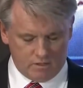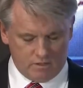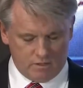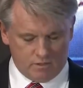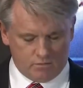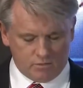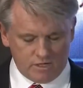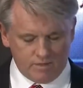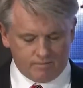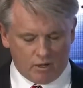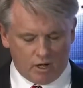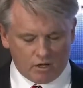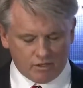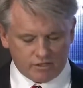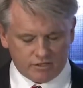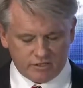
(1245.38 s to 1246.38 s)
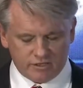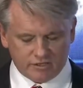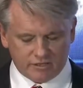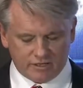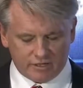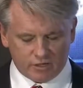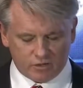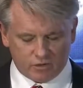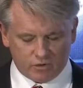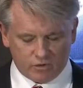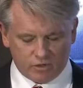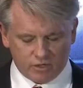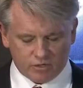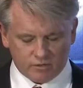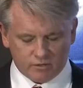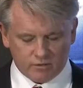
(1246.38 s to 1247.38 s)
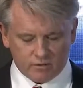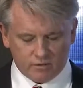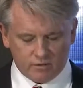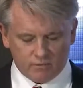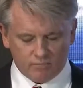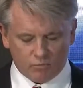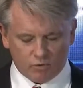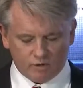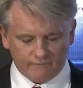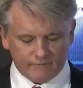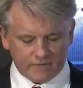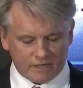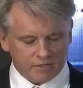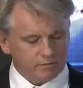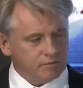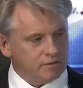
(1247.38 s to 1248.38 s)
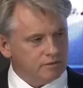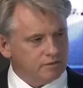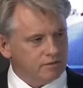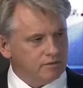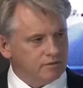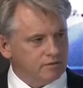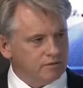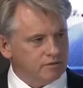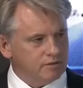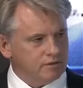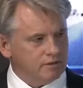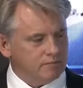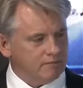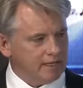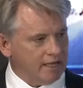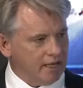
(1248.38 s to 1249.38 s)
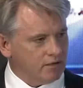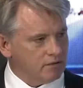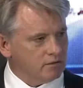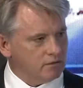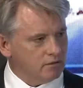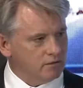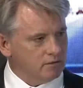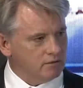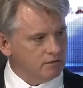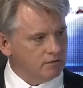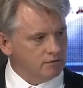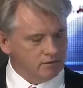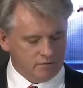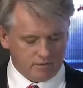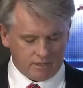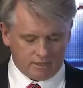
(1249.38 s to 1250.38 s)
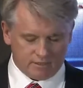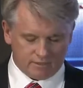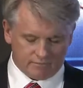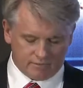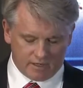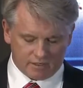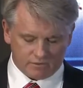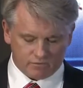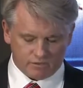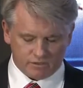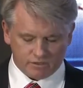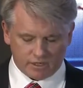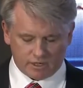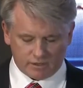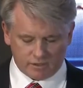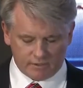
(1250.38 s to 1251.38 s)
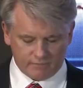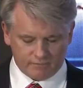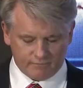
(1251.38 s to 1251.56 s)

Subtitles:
We need policies that encourage more investment in mechanical and advanced recycling.